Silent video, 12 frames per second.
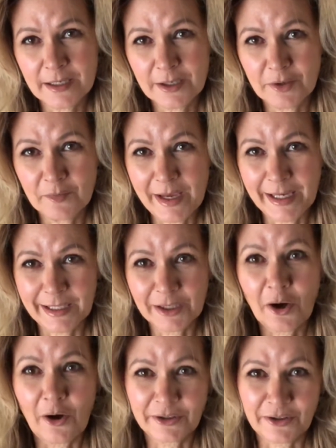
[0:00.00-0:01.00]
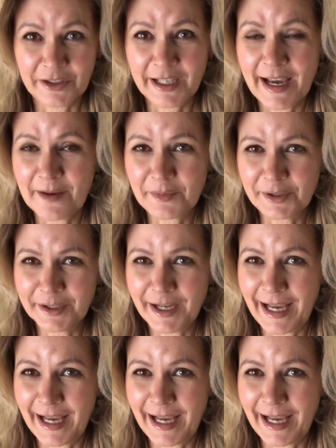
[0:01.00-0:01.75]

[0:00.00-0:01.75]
you may get caught on camera.